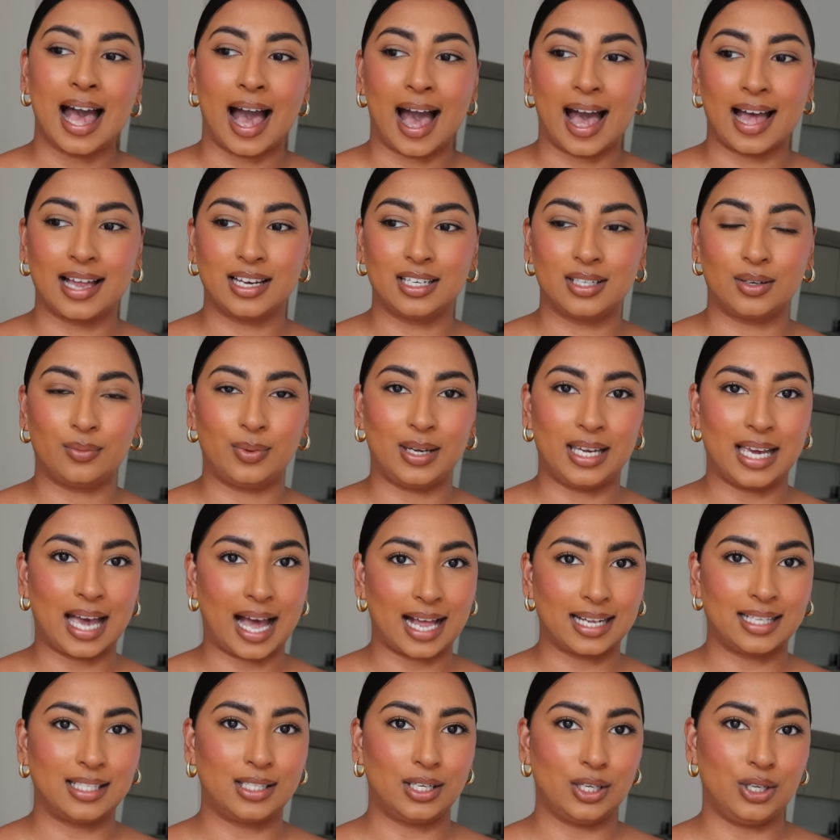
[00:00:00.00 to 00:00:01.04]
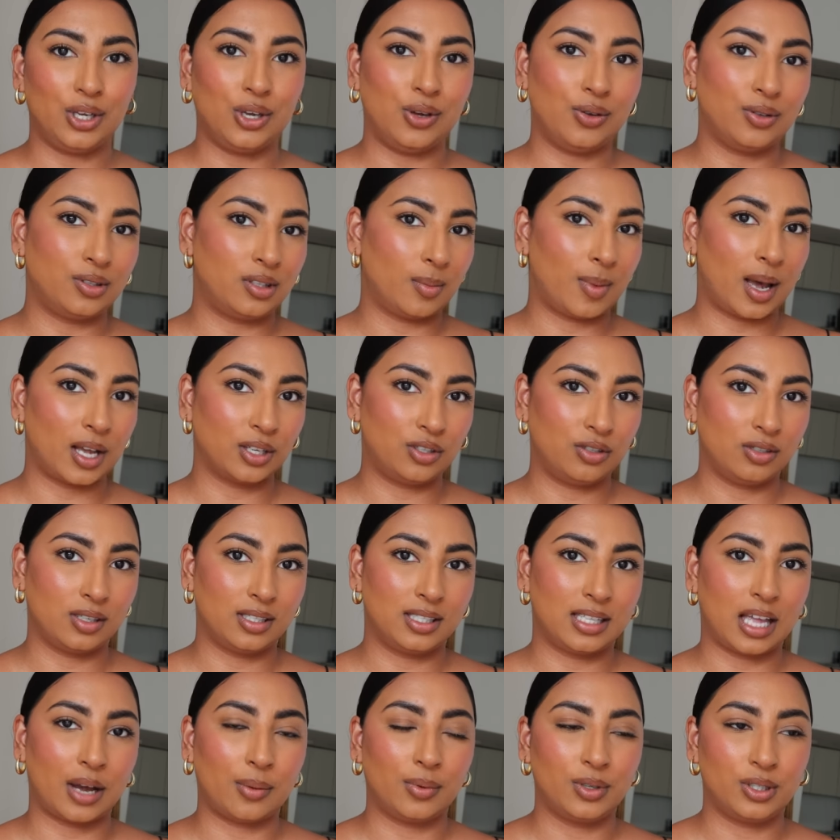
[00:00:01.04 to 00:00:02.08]
and we had to use the
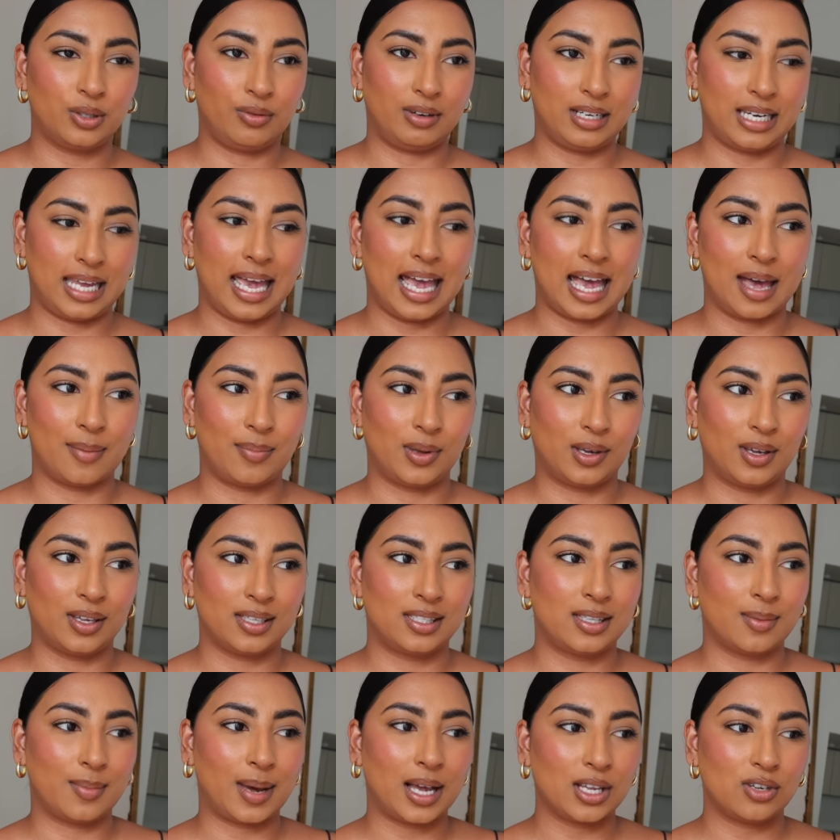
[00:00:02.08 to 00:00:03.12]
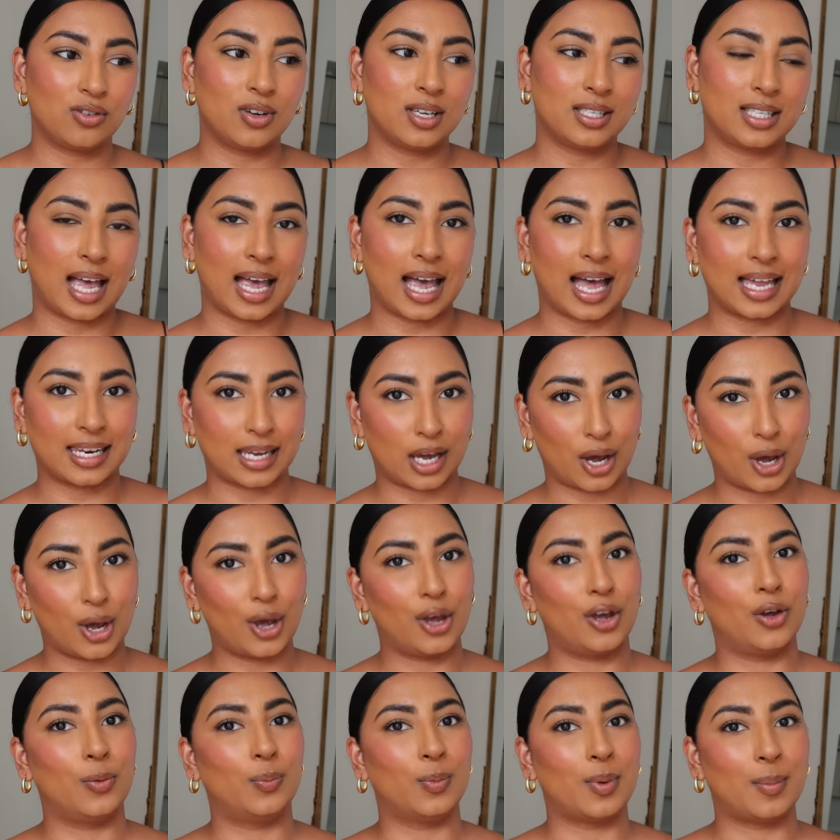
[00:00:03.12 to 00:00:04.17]
mattress that was already here because the mattress that I had at
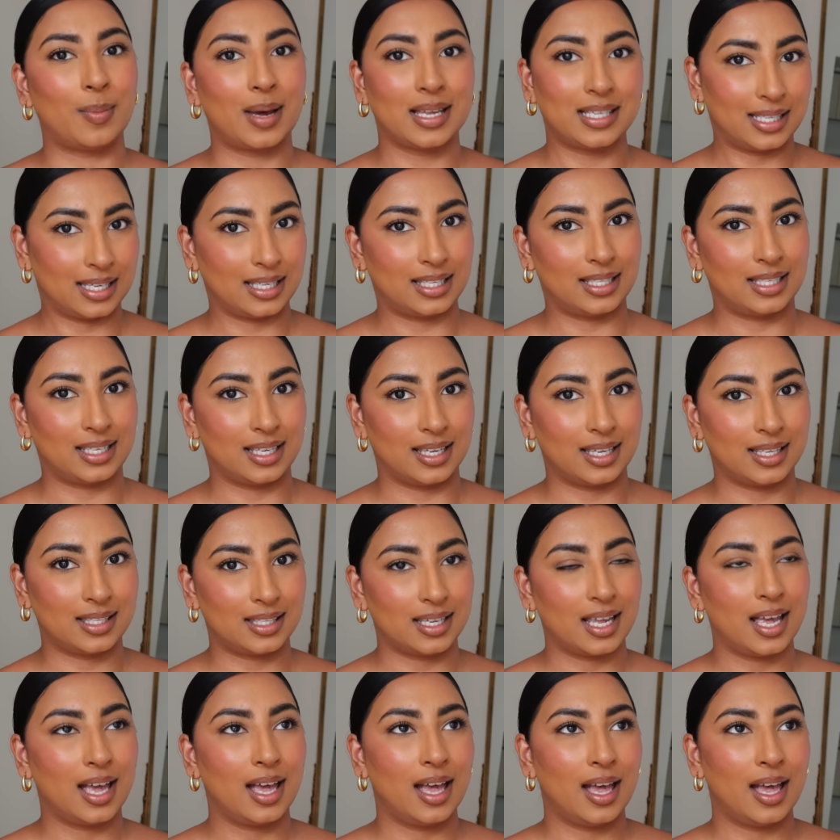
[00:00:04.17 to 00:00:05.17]
home, my sister's,